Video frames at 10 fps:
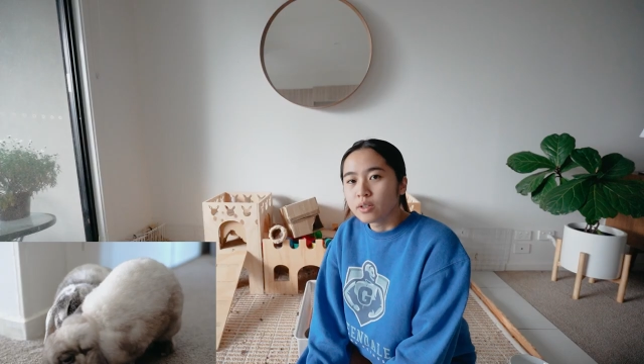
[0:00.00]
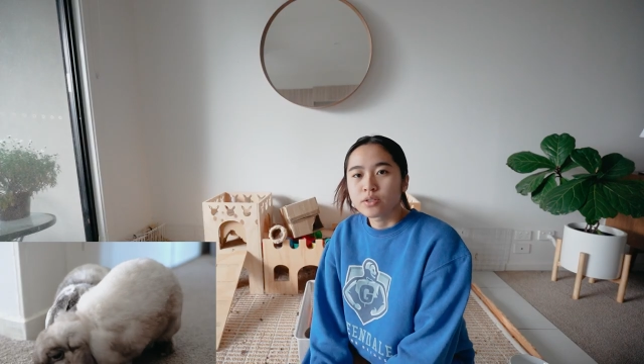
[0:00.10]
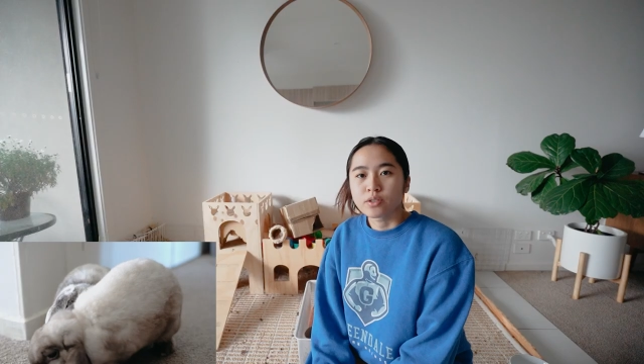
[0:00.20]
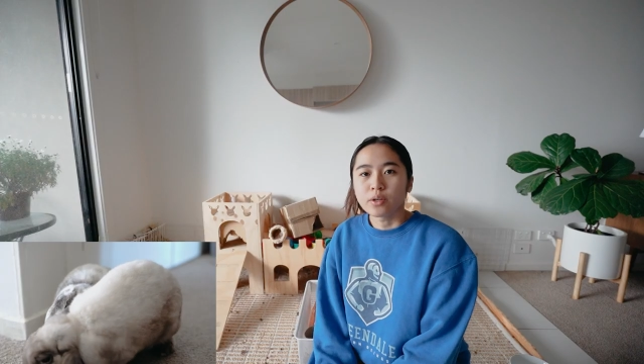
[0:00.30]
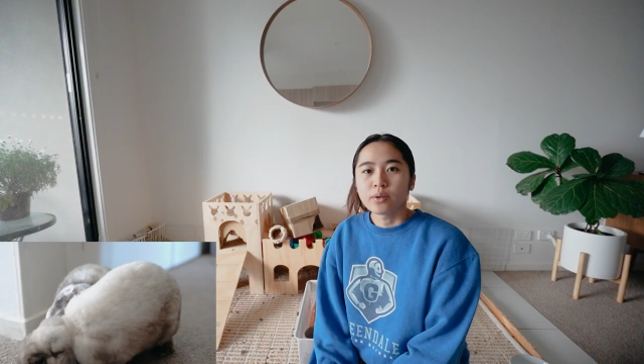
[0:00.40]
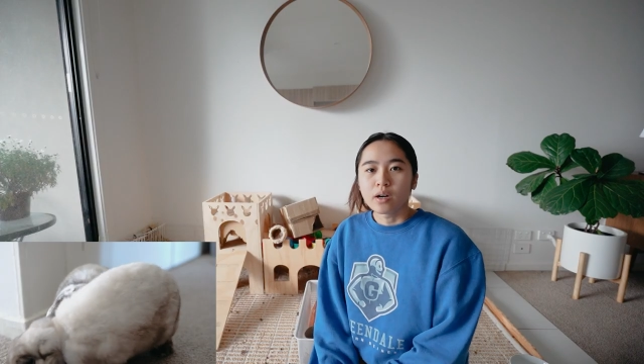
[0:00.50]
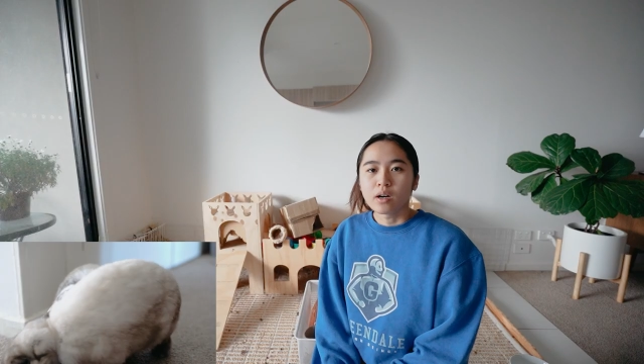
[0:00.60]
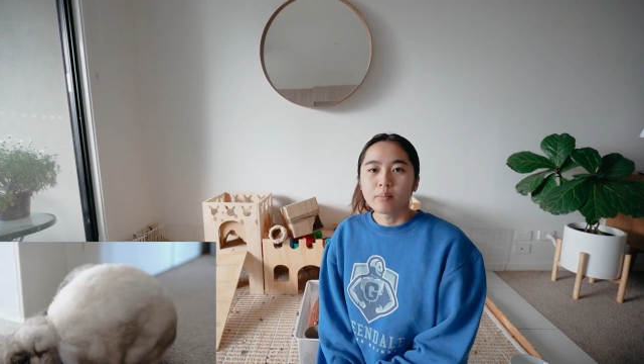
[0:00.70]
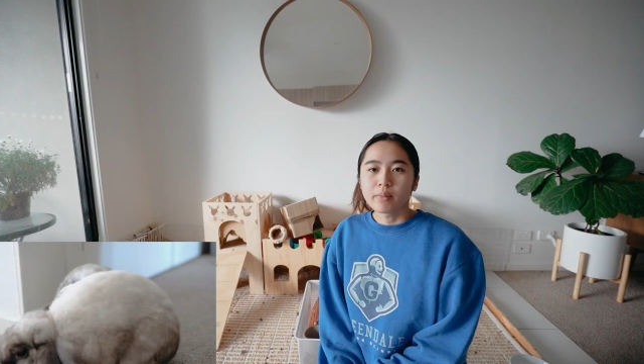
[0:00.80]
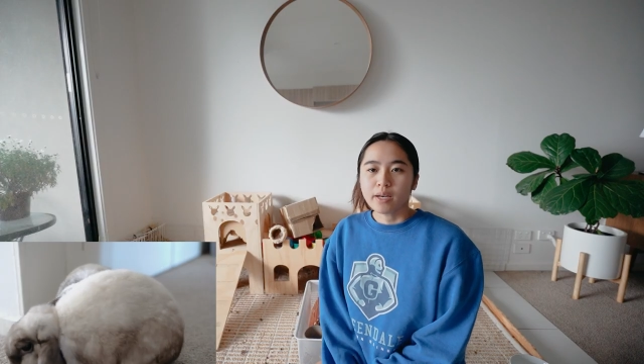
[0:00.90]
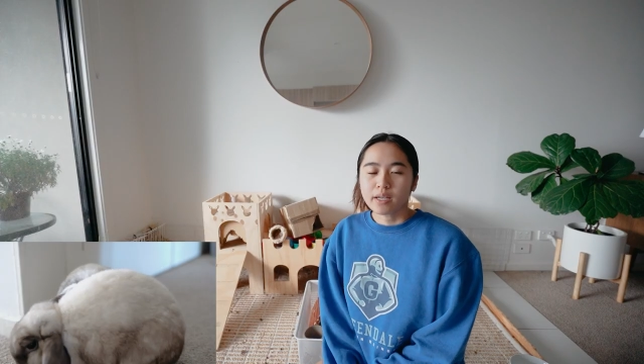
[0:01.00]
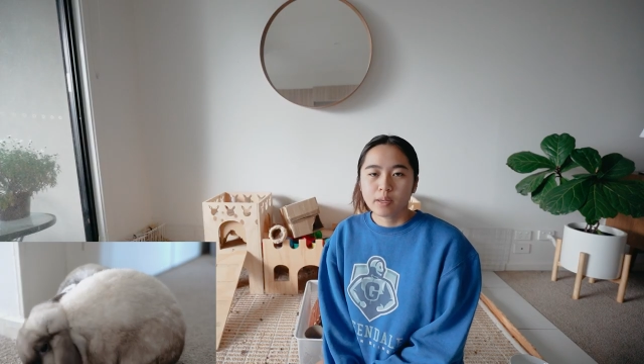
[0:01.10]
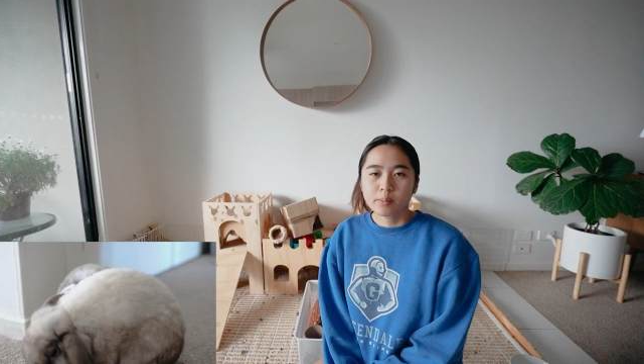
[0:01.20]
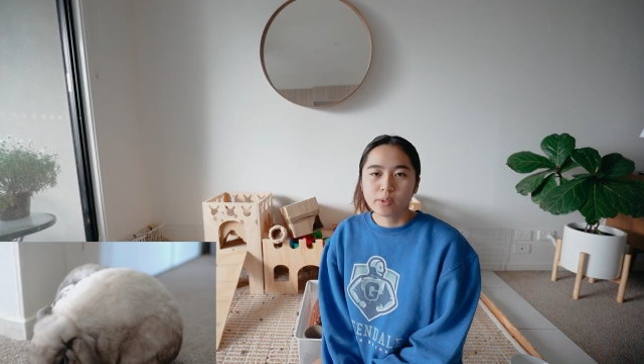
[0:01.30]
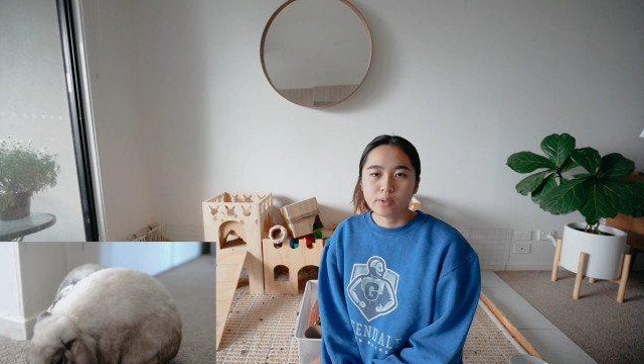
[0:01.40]
So, um, I
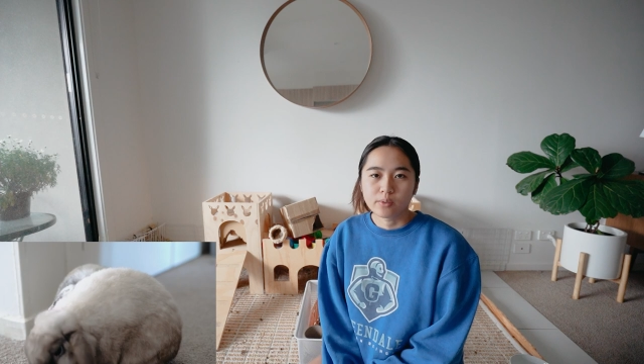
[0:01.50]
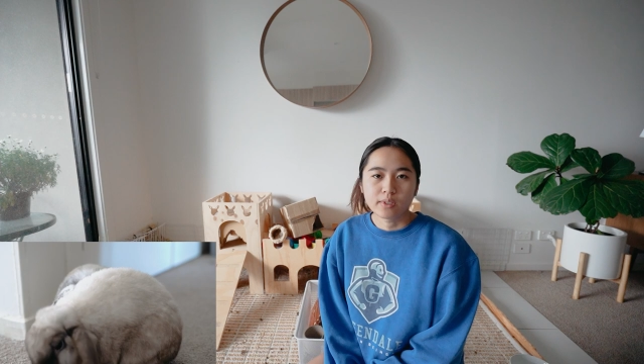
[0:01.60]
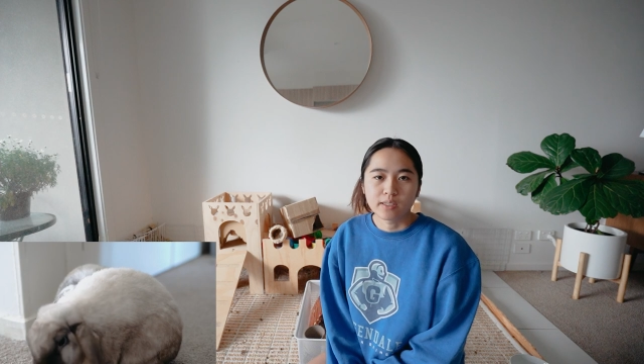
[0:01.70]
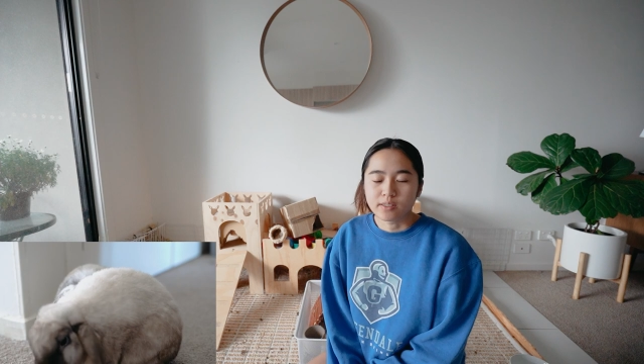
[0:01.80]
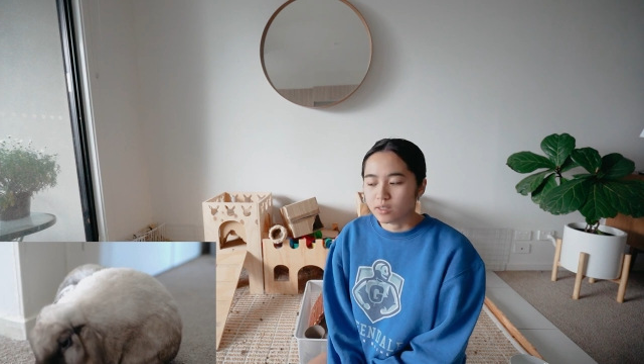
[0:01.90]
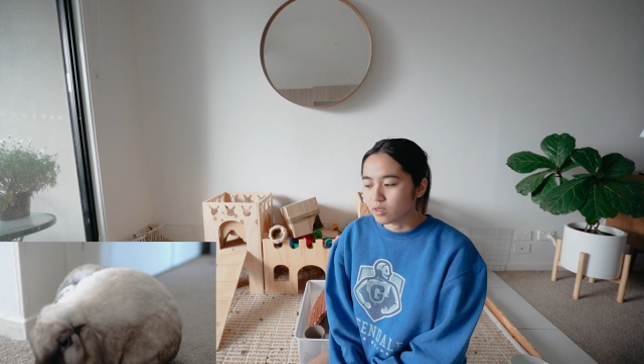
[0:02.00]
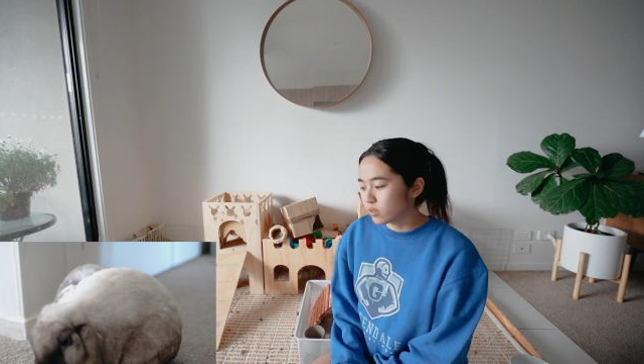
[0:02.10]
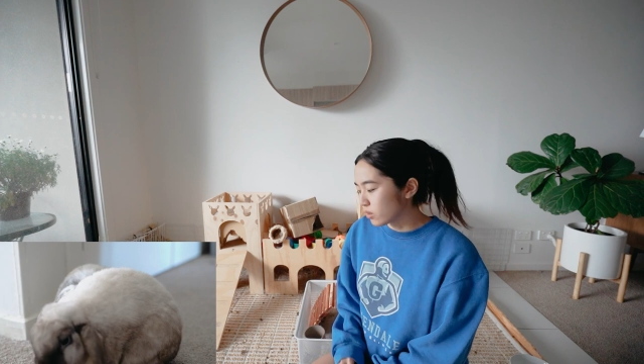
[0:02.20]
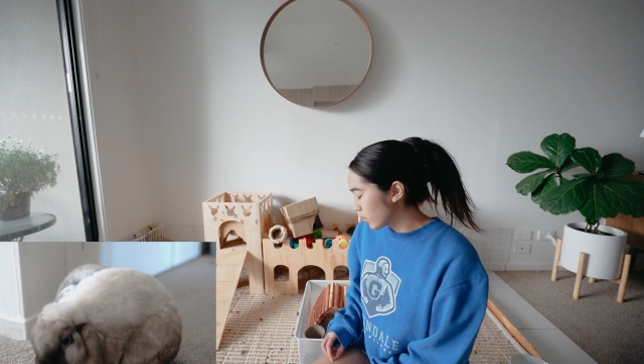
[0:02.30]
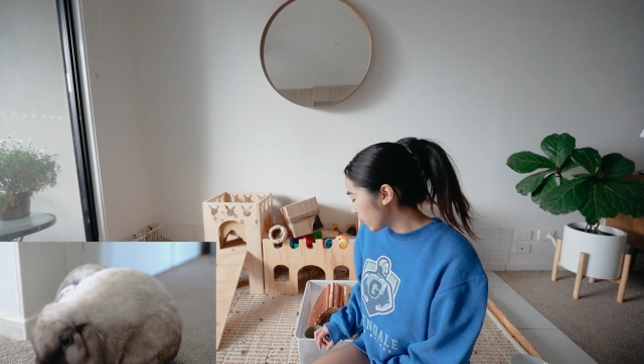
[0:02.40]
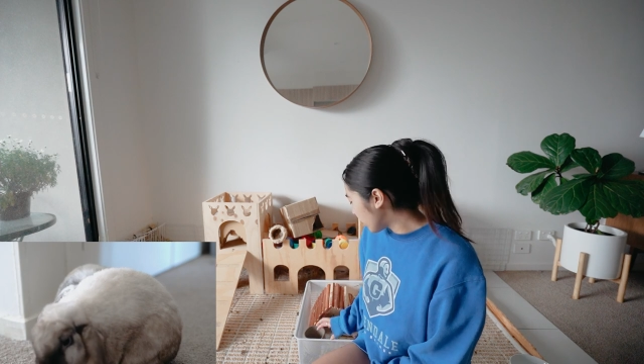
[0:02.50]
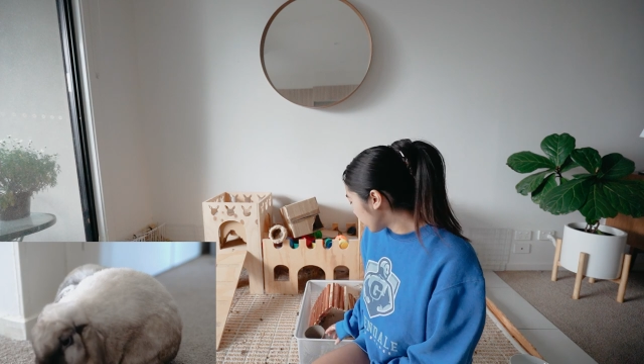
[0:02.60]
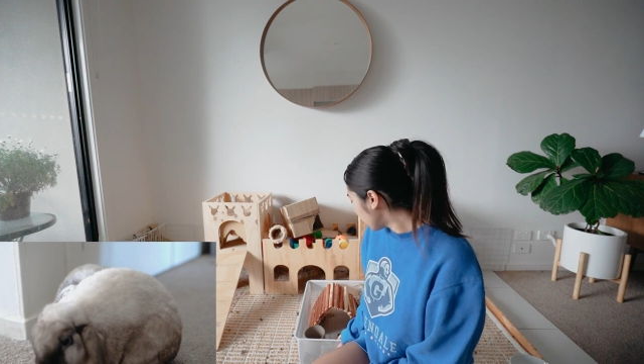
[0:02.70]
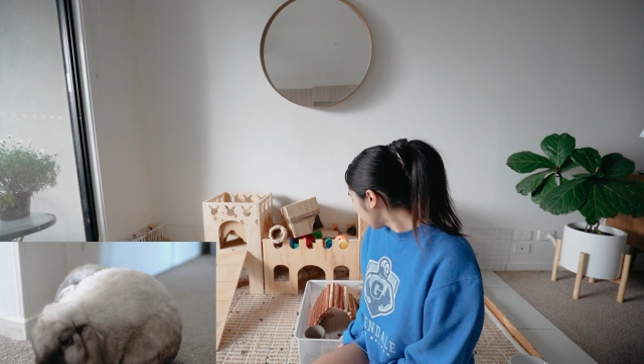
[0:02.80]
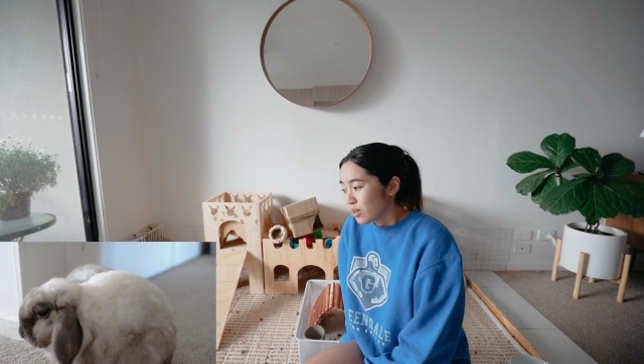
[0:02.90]
came to the realization
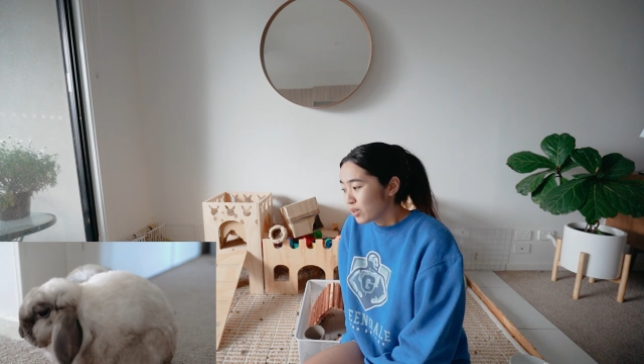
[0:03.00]
that